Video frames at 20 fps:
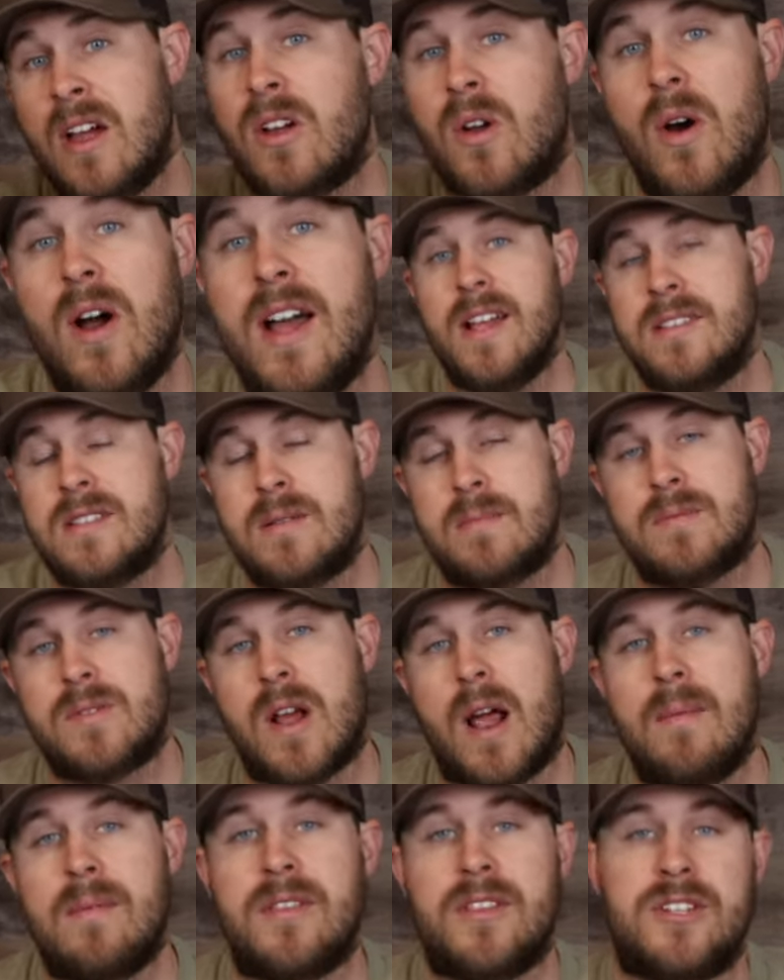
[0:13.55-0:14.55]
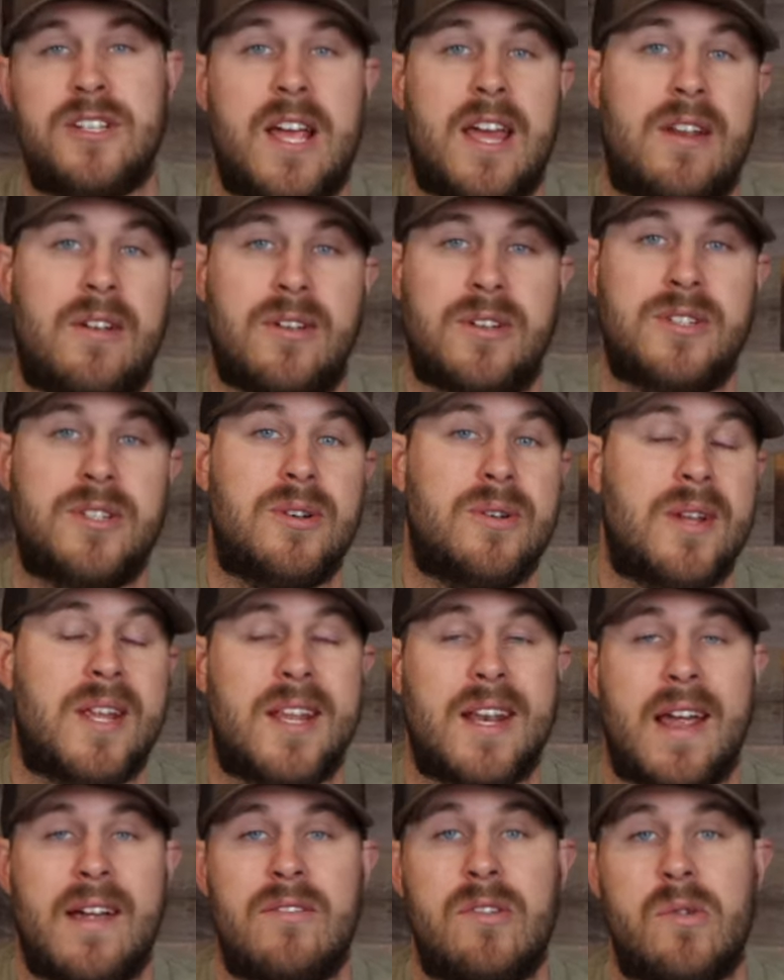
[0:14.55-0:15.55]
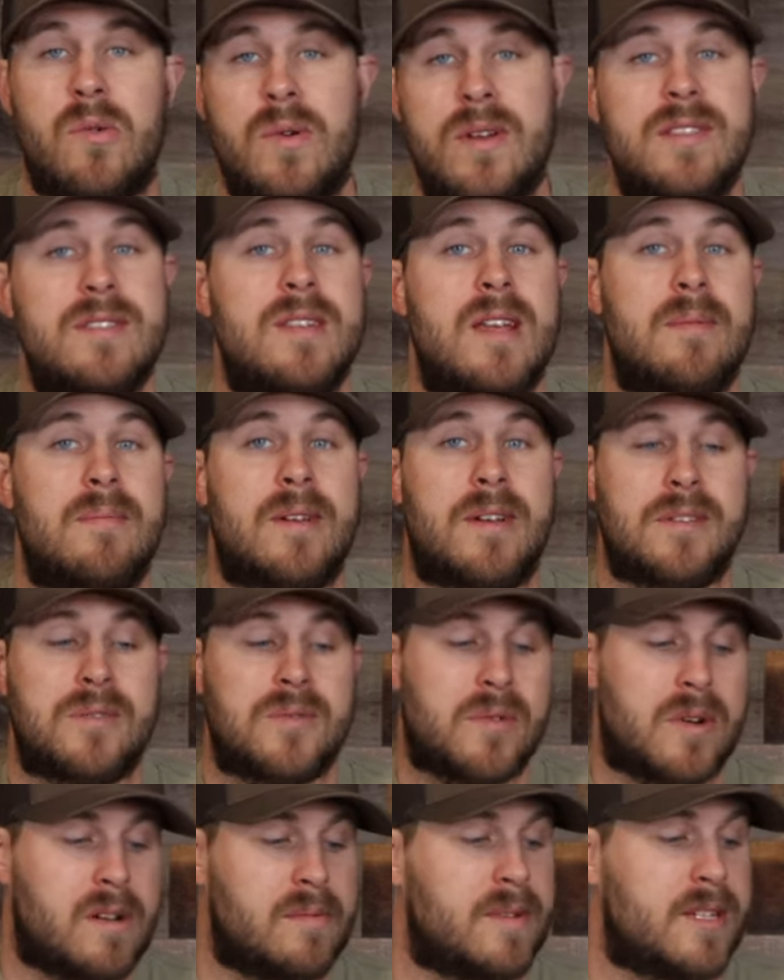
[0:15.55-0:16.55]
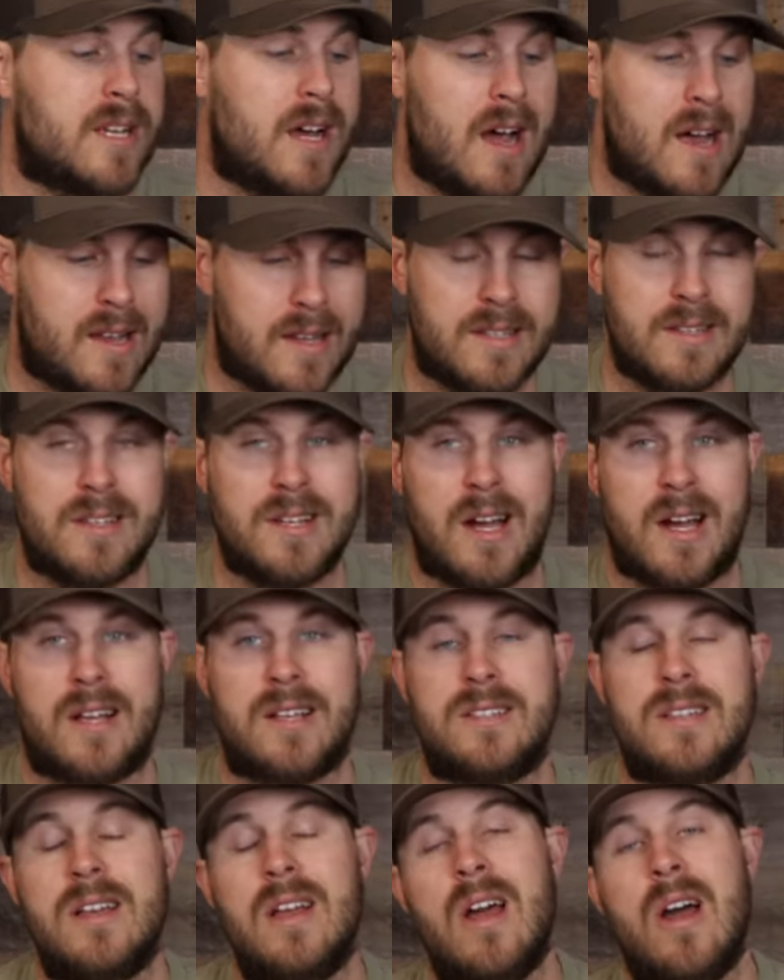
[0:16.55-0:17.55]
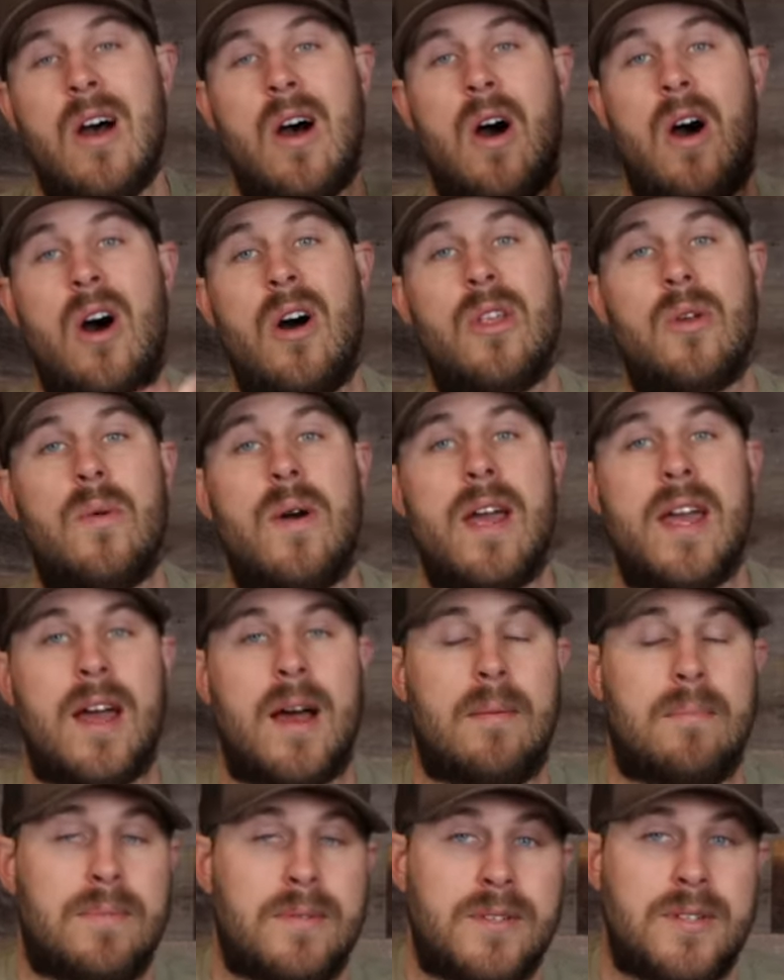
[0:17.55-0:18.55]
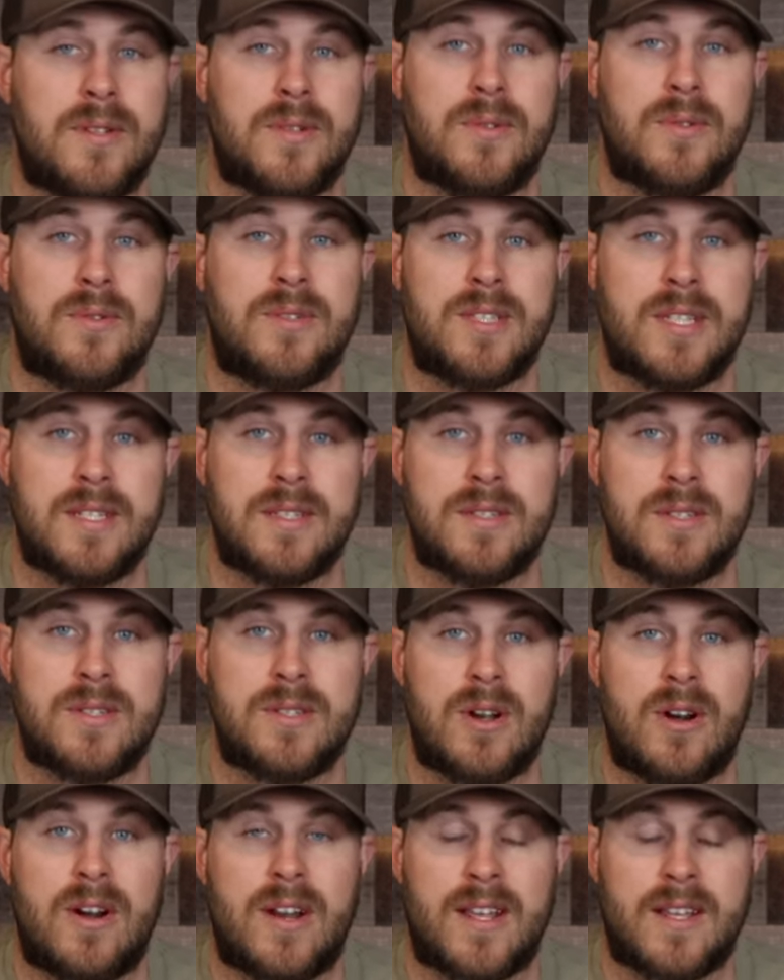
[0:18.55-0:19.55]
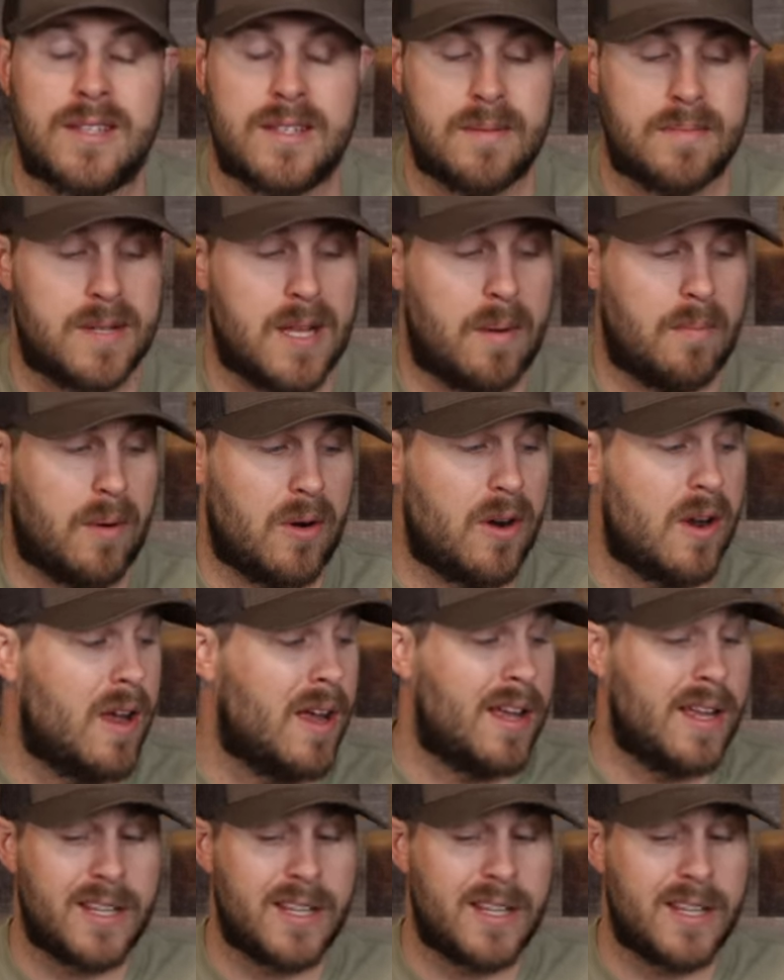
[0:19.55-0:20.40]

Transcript: go ahead and subscribe to the channel and tune in every Wednesday, because we're going to be talking ducks all the way up to season starting in September.